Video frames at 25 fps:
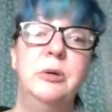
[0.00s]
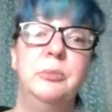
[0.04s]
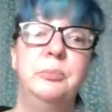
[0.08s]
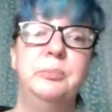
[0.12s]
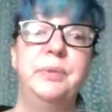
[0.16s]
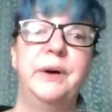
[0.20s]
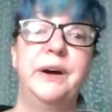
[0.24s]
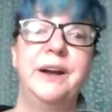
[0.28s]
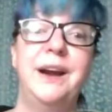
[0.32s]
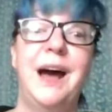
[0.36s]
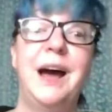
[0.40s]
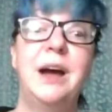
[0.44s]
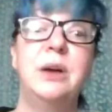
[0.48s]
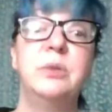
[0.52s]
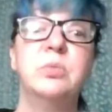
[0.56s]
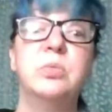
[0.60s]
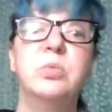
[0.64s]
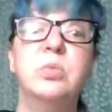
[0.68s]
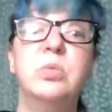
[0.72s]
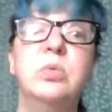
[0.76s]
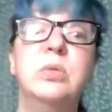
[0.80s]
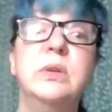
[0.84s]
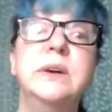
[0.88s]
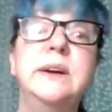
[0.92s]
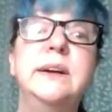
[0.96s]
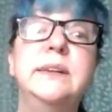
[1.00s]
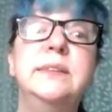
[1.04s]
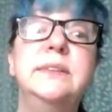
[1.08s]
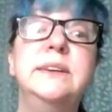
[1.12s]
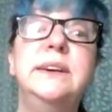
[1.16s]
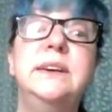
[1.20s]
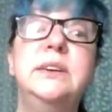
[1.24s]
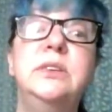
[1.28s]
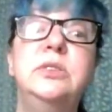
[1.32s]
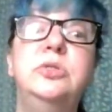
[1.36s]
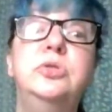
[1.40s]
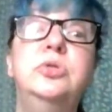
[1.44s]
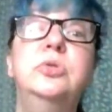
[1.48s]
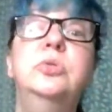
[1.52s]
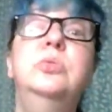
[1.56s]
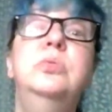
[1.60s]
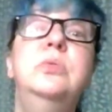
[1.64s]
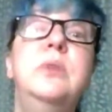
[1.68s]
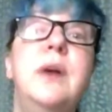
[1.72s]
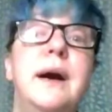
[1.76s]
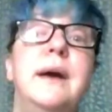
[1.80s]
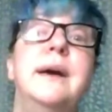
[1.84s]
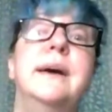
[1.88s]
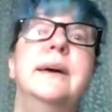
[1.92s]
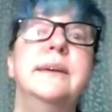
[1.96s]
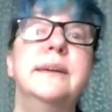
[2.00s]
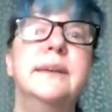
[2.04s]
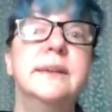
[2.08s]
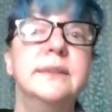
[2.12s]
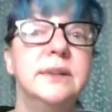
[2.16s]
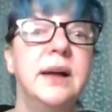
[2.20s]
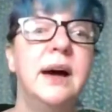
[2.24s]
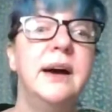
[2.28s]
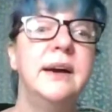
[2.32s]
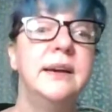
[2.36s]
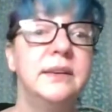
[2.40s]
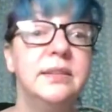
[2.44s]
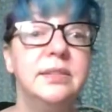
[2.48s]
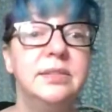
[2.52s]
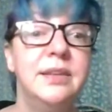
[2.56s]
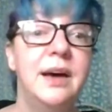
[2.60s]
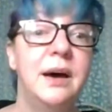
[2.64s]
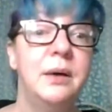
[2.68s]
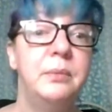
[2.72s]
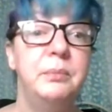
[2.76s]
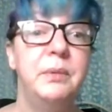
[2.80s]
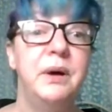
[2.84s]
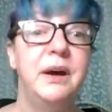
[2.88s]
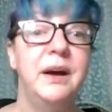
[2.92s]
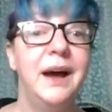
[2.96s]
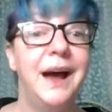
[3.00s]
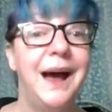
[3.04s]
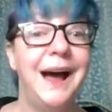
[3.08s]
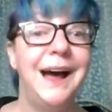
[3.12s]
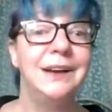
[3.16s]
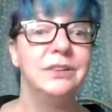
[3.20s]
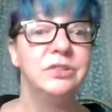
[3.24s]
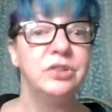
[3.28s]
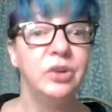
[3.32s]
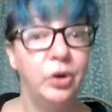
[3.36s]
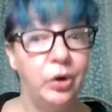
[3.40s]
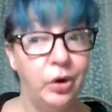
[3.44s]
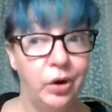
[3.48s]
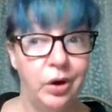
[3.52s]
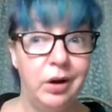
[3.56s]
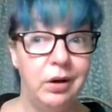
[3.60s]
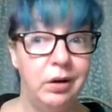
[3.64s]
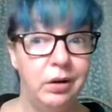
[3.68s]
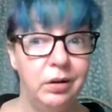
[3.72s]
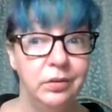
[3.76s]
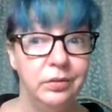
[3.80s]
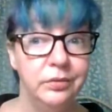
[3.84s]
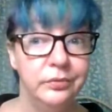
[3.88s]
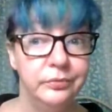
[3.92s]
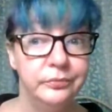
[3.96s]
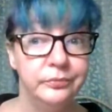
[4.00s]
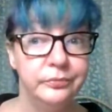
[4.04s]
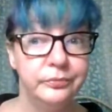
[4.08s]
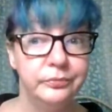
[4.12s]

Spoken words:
but I really do not like them at all.